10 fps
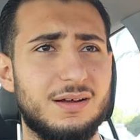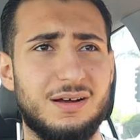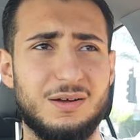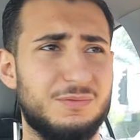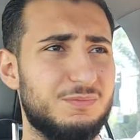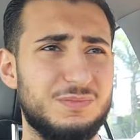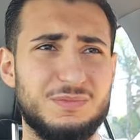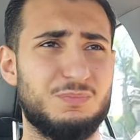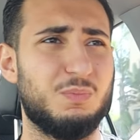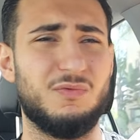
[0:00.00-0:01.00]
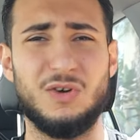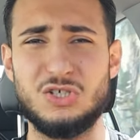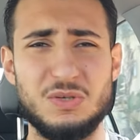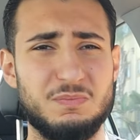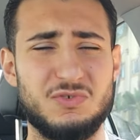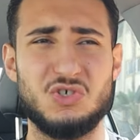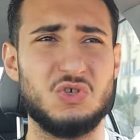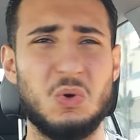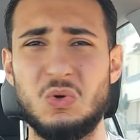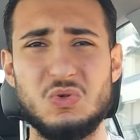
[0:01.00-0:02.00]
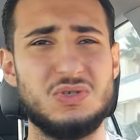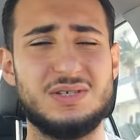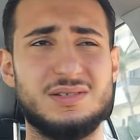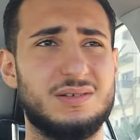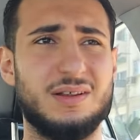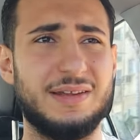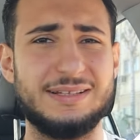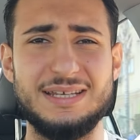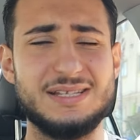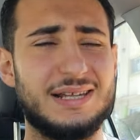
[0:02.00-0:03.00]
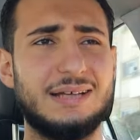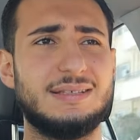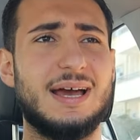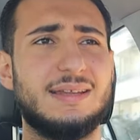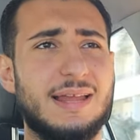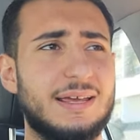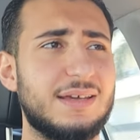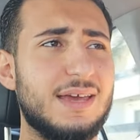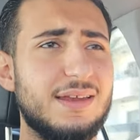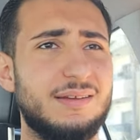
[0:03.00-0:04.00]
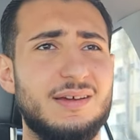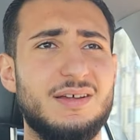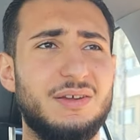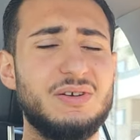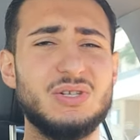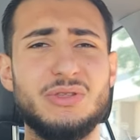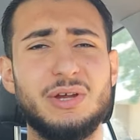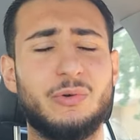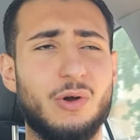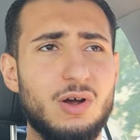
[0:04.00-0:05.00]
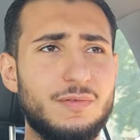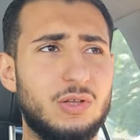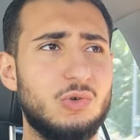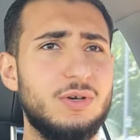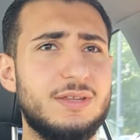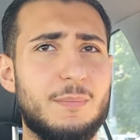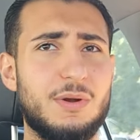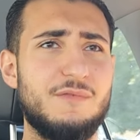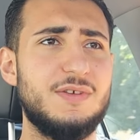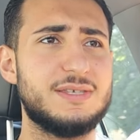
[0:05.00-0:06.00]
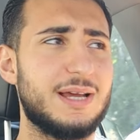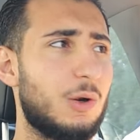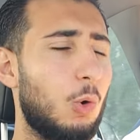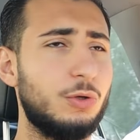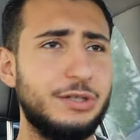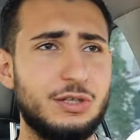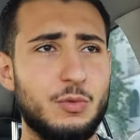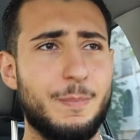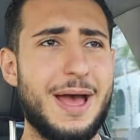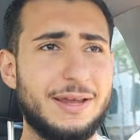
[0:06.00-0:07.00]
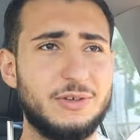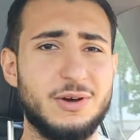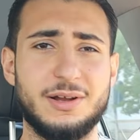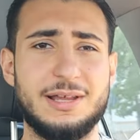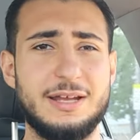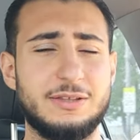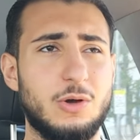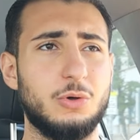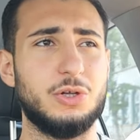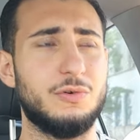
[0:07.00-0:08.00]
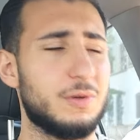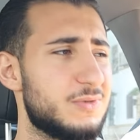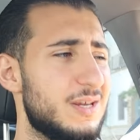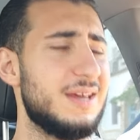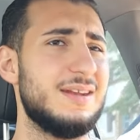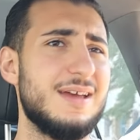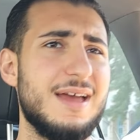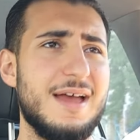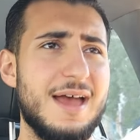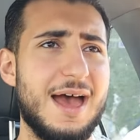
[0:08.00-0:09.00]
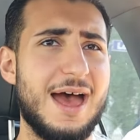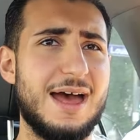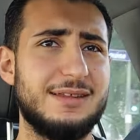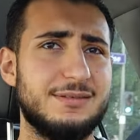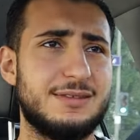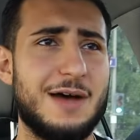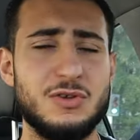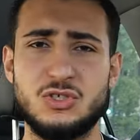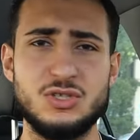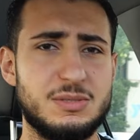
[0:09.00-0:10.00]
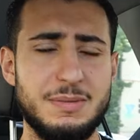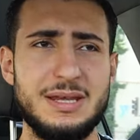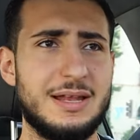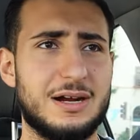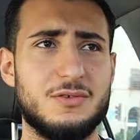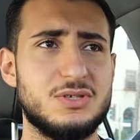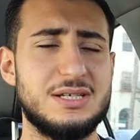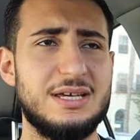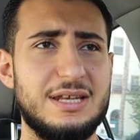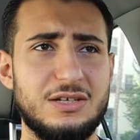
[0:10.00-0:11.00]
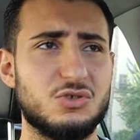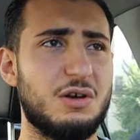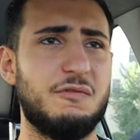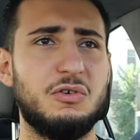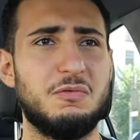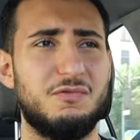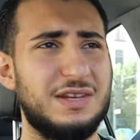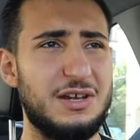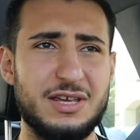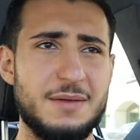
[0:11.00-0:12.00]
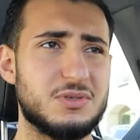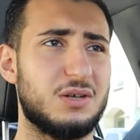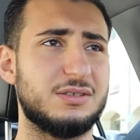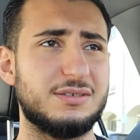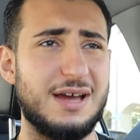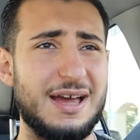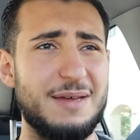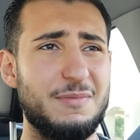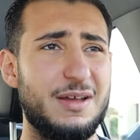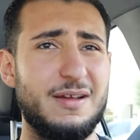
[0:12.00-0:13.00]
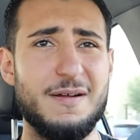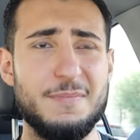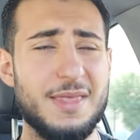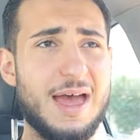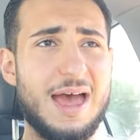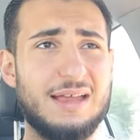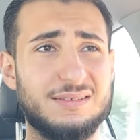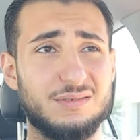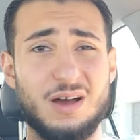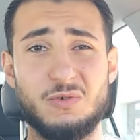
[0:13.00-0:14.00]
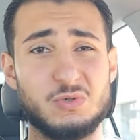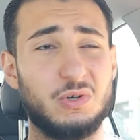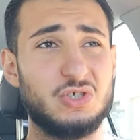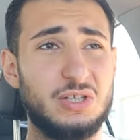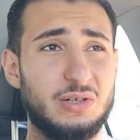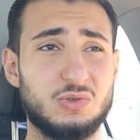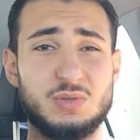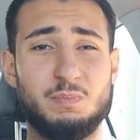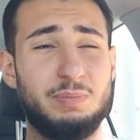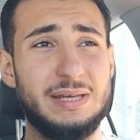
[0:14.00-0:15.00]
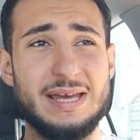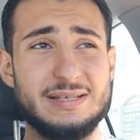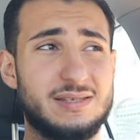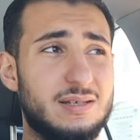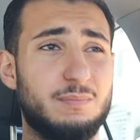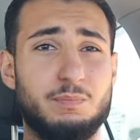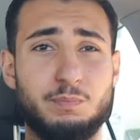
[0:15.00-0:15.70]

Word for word: uh, watching shows, like things like that. Like again, there is nothing wrong with doing that, but if it's like holding you back, you gotta let it go, you know what I'm saying? And that was just me. Like I was eating junk food, video games all the time, and I was watching like those B S